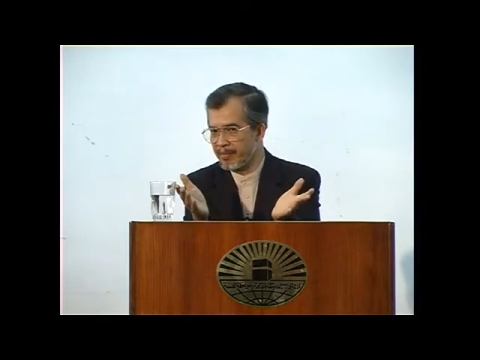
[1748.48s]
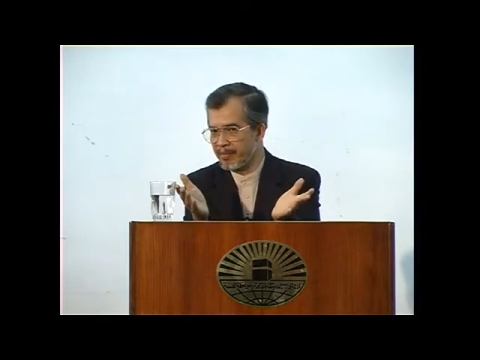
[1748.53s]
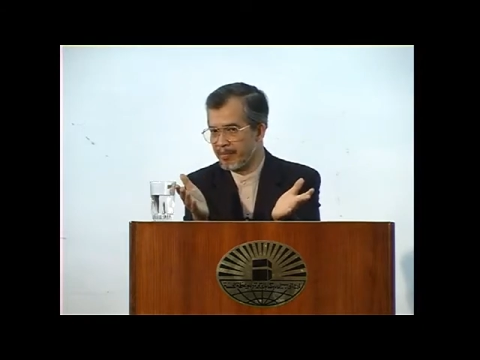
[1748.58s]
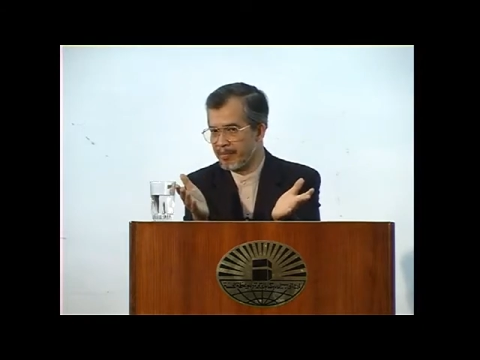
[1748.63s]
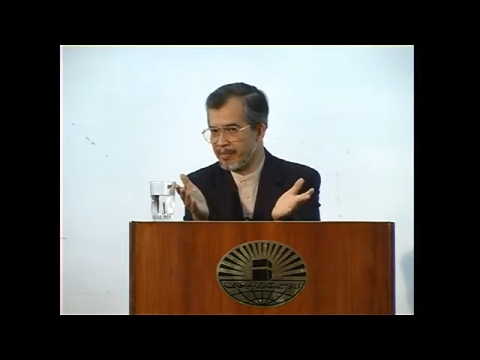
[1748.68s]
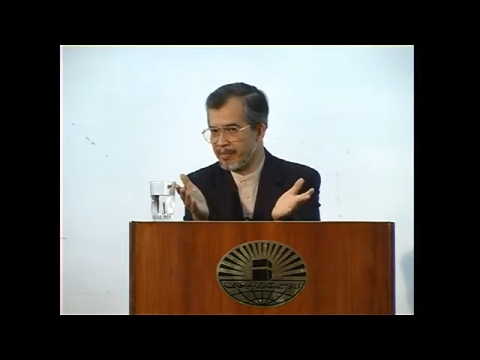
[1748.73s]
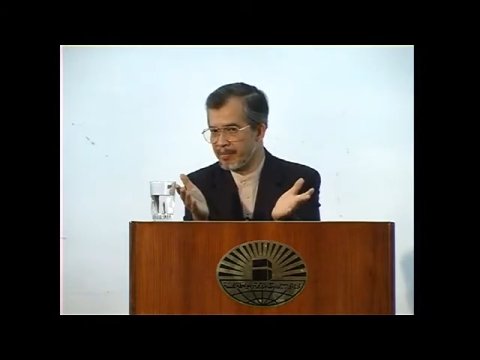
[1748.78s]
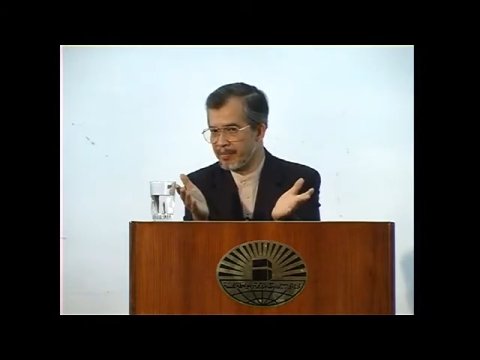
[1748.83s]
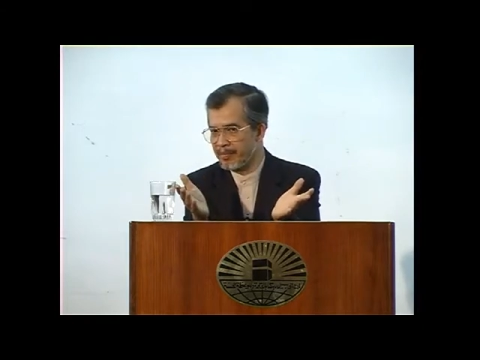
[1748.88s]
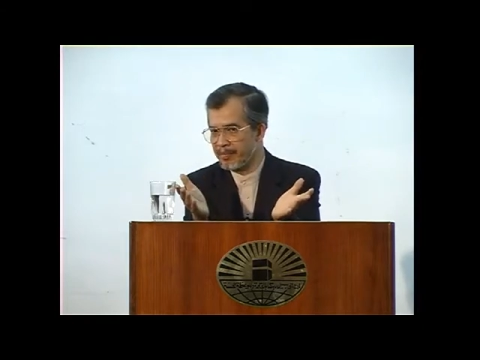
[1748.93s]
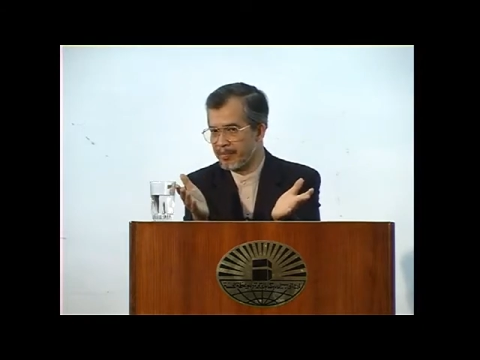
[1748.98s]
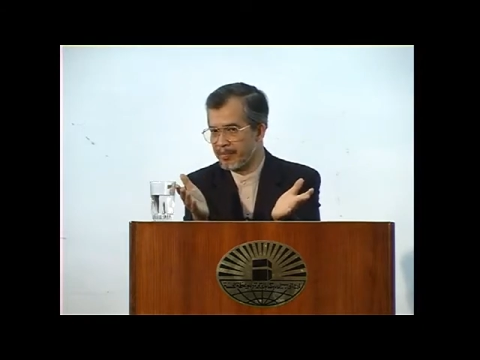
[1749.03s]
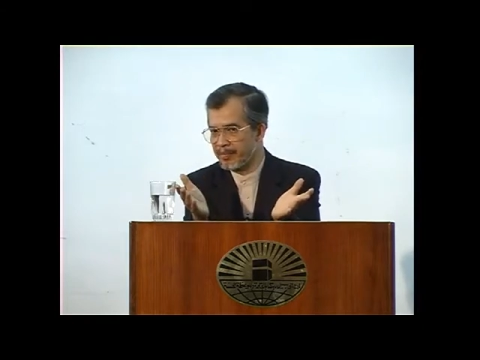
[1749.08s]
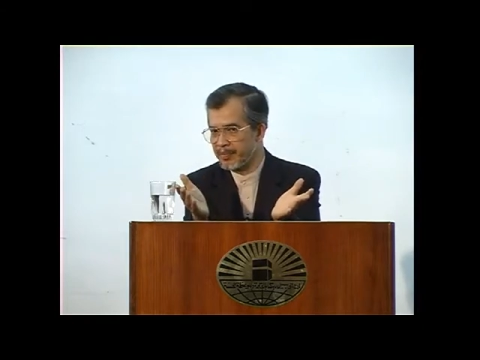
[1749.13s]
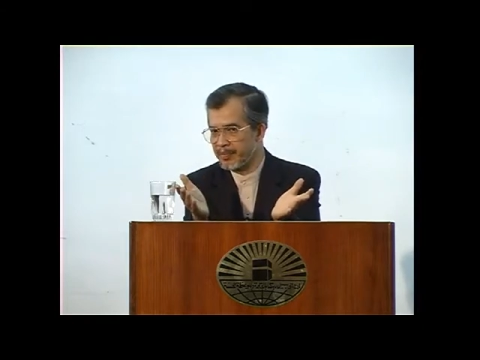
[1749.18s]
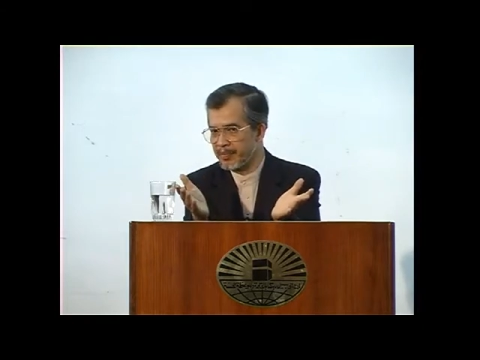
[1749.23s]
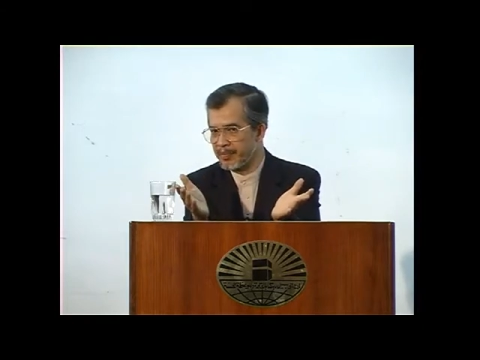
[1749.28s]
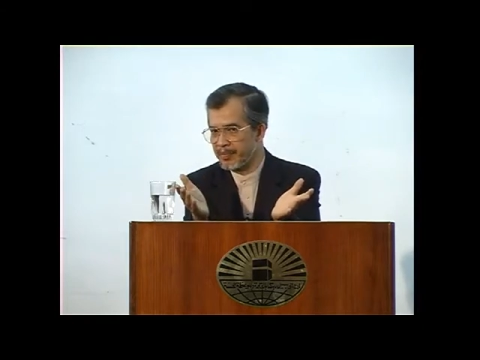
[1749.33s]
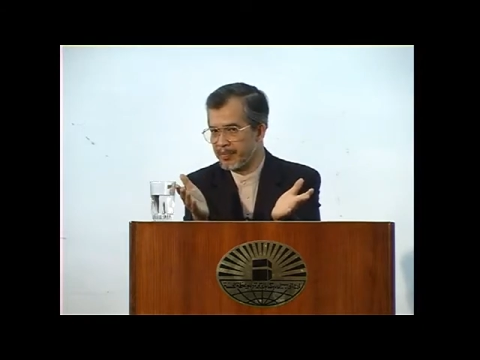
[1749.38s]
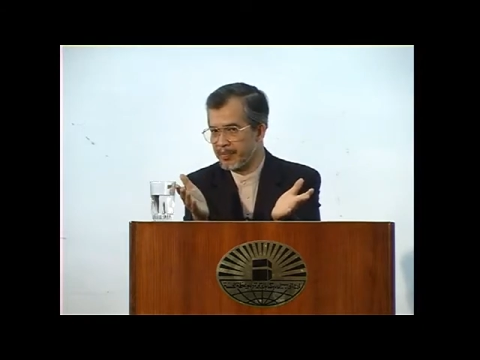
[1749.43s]

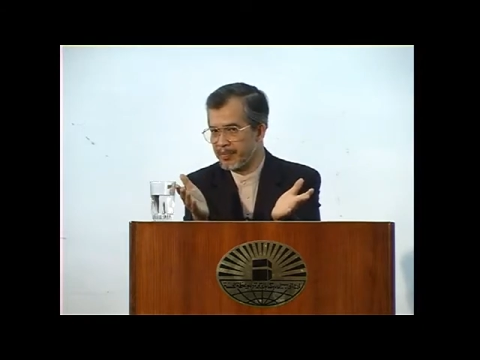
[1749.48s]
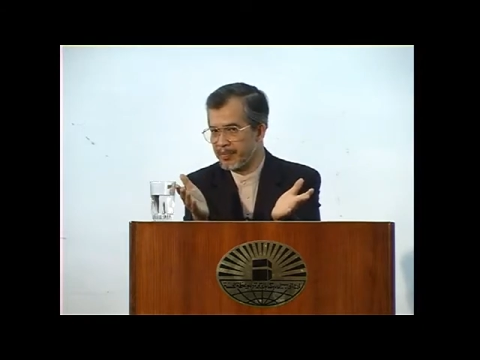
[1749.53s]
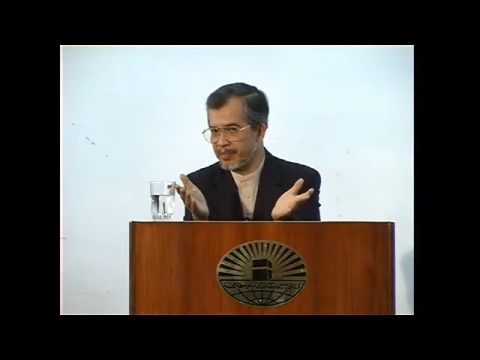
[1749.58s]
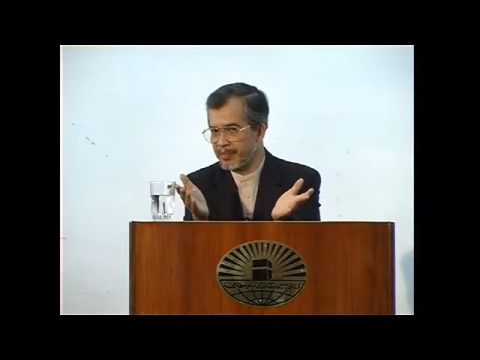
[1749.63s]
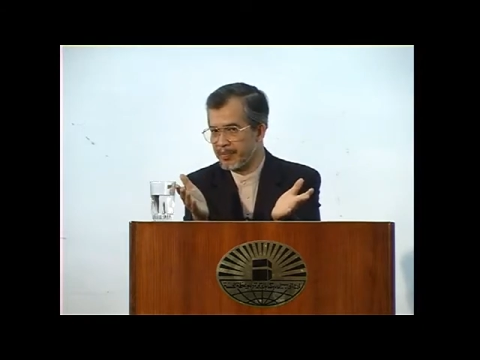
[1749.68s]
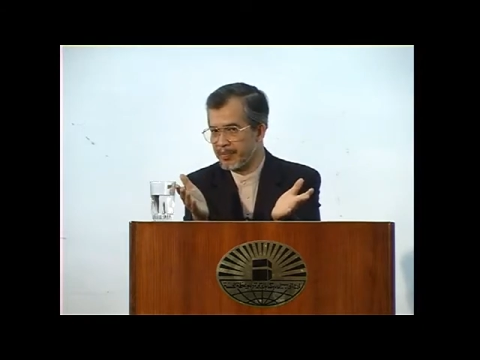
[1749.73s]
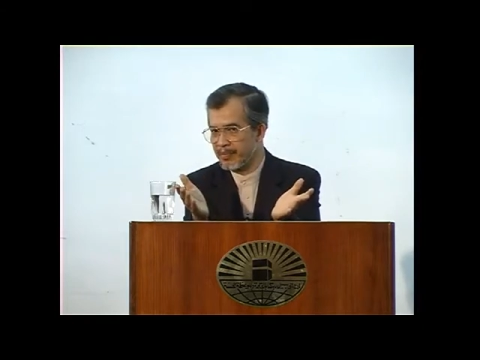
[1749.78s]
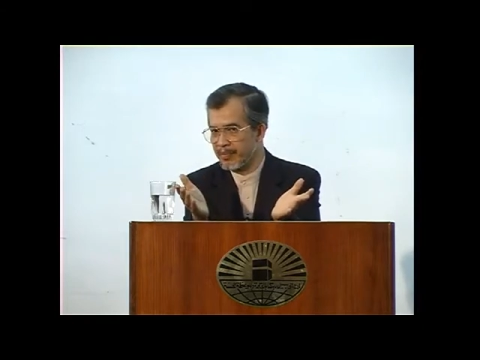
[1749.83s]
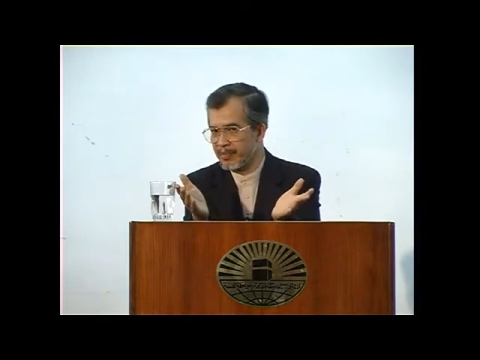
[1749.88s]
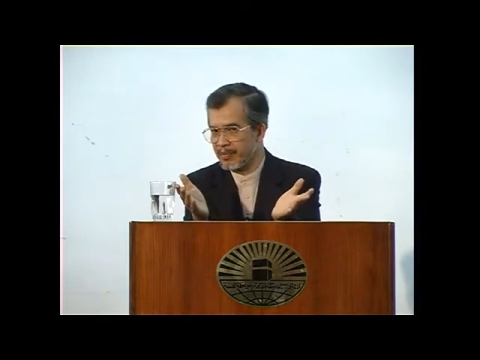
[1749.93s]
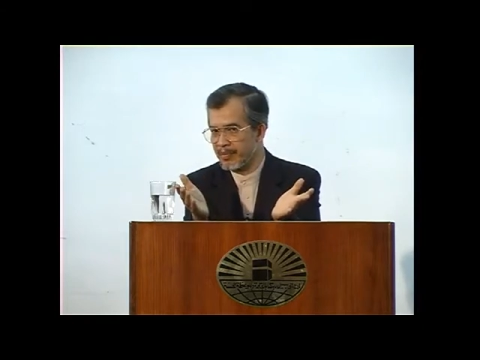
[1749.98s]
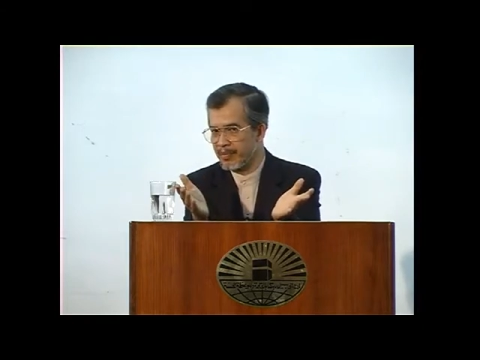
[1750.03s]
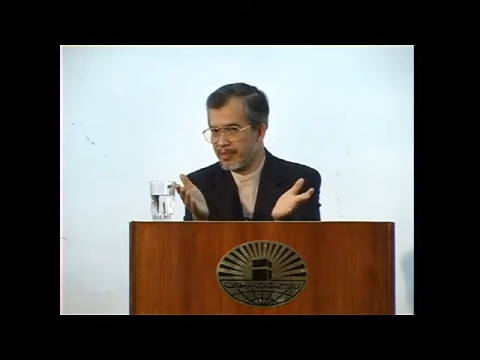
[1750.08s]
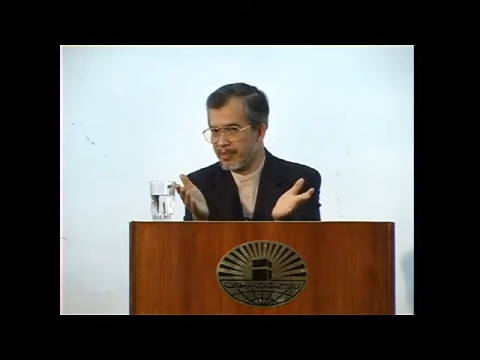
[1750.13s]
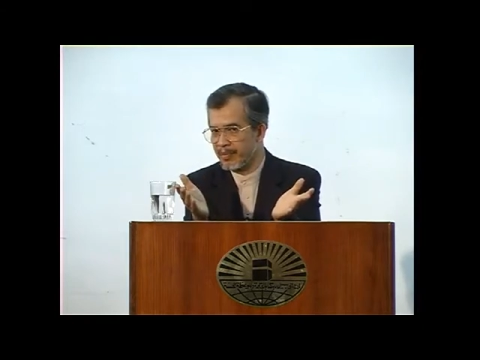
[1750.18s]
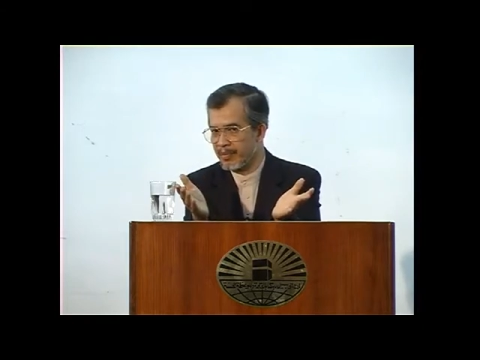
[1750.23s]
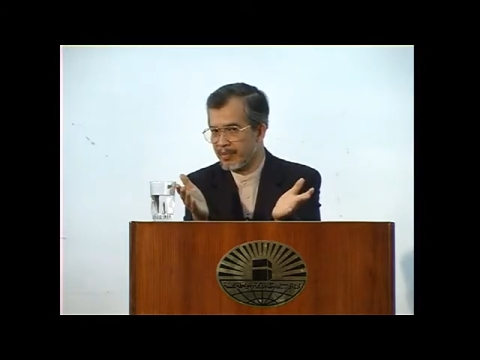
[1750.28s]
Nobody speaks.